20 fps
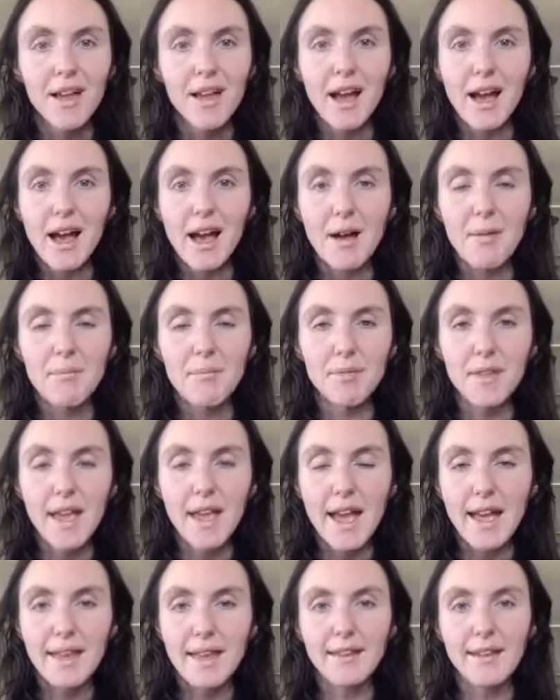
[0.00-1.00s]

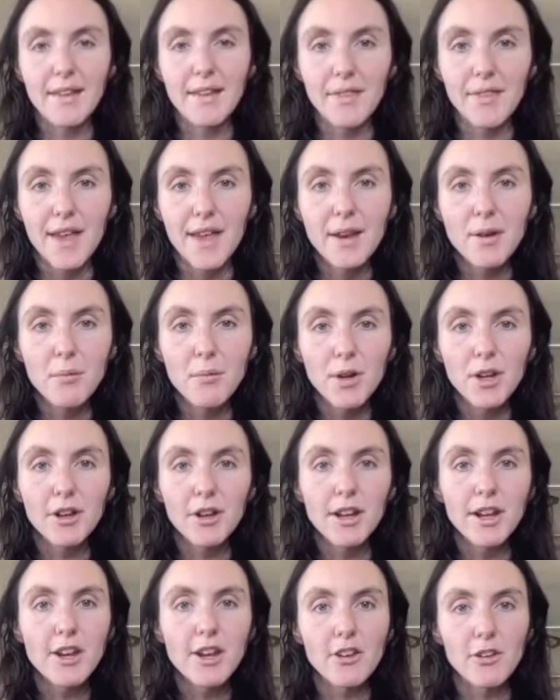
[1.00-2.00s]
And then what you're
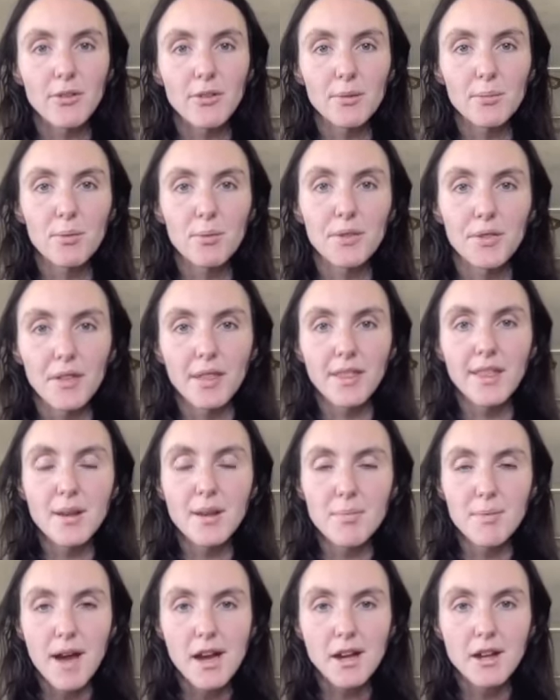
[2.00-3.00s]
going to do is put the
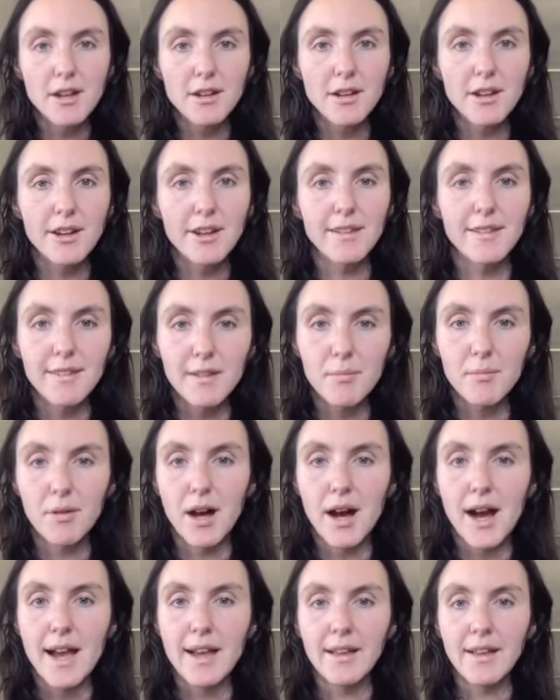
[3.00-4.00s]
lid back on your Instant
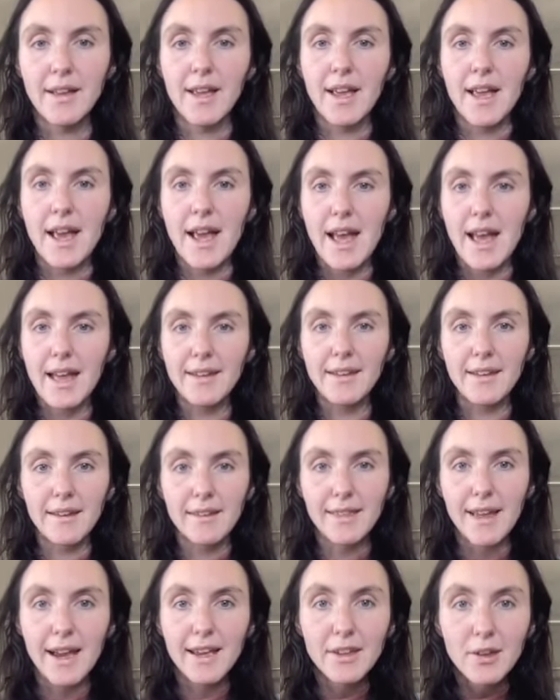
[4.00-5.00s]
Pot, and
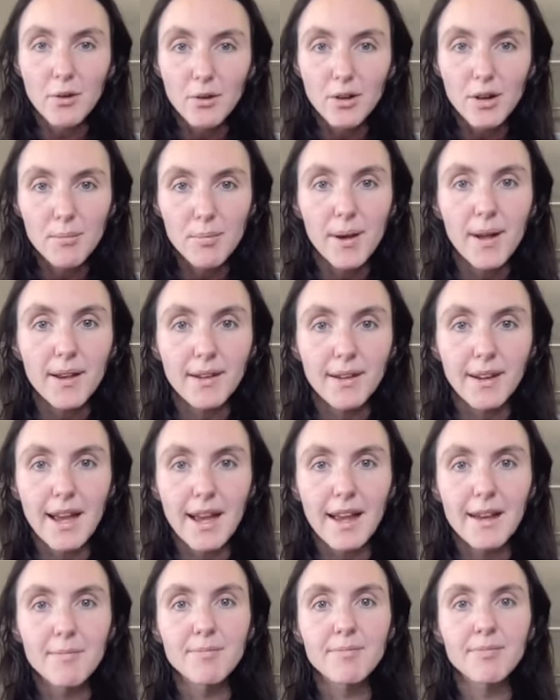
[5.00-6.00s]
that yogurt button
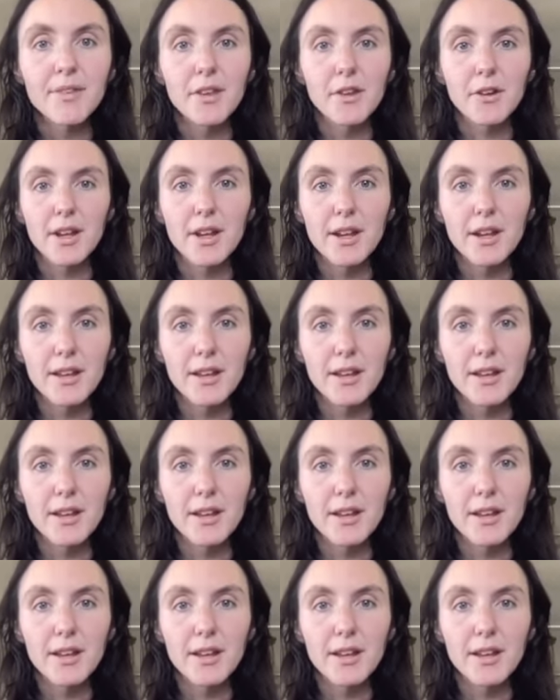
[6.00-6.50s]
again, you're going